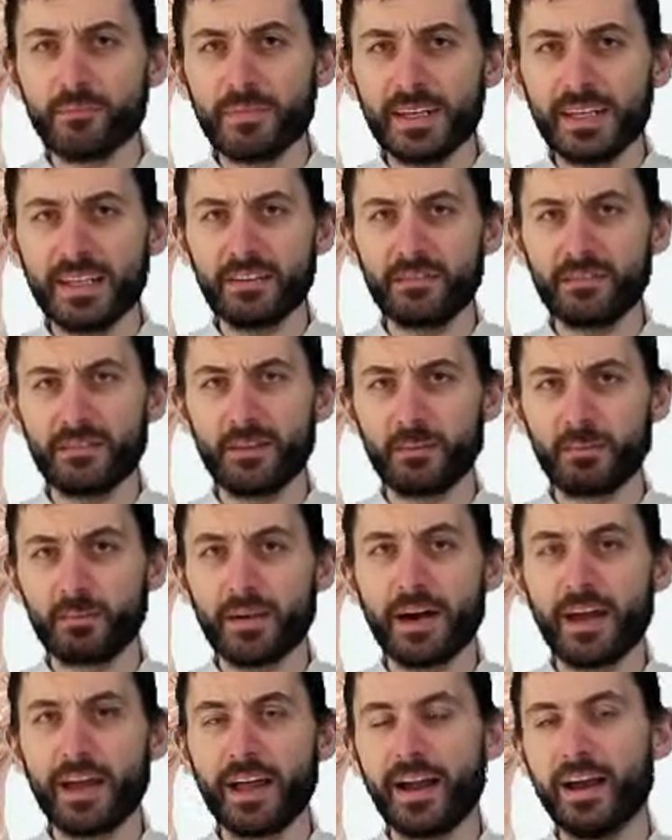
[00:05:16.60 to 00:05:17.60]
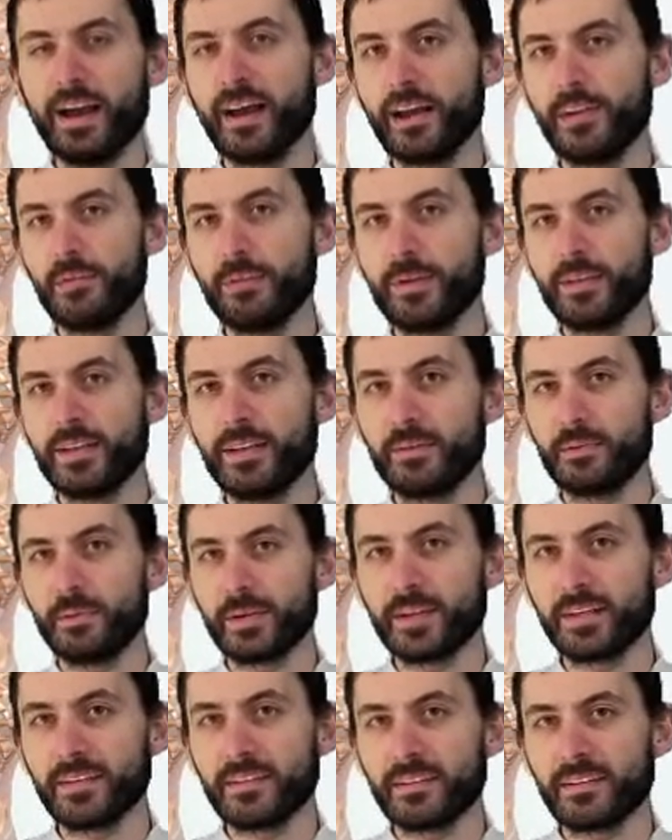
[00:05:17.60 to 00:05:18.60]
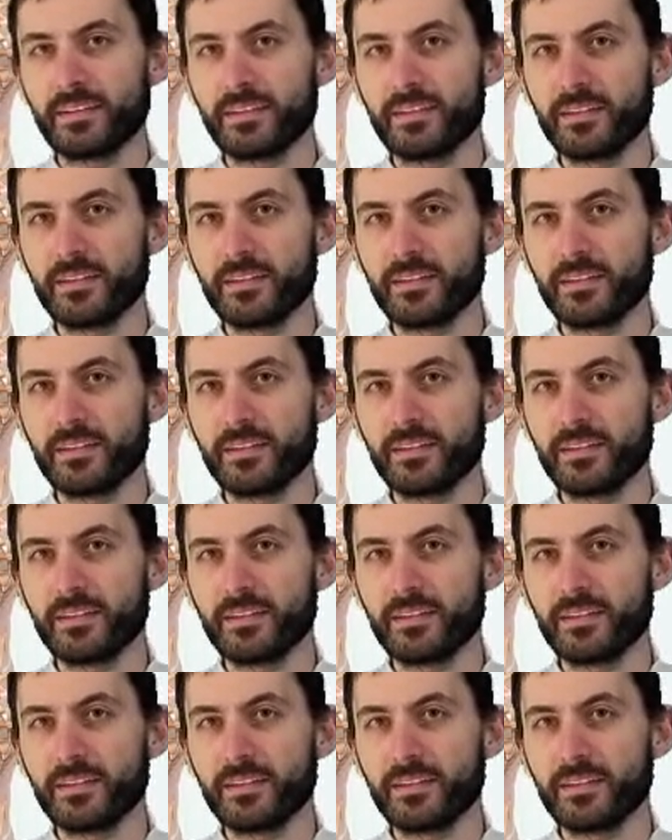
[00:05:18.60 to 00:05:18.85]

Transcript: meaningful my eye really was.